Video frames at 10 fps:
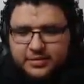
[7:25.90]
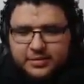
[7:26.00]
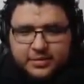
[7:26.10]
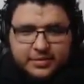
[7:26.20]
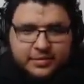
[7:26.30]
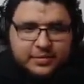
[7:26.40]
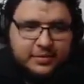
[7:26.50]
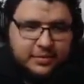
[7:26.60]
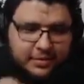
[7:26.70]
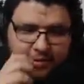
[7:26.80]
the shot,
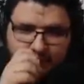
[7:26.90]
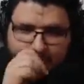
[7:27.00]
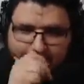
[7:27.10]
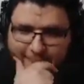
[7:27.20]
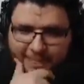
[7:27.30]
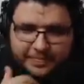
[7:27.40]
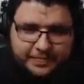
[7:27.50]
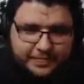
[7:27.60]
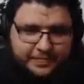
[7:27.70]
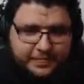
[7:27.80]
so I just had to pass it back.
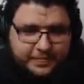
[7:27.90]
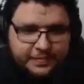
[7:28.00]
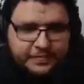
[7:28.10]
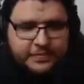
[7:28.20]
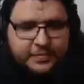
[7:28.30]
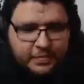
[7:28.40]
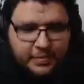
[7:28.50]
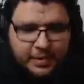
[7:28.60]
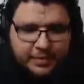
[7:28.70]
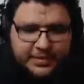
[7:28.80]

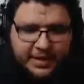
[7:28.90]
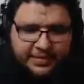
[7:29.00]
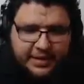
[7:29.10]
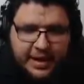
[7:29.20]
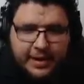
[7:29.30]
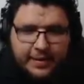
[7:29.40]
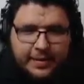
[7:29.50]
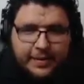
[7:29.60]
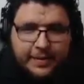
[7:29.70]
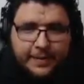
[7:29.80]
Saving nice that. Nice job, bro.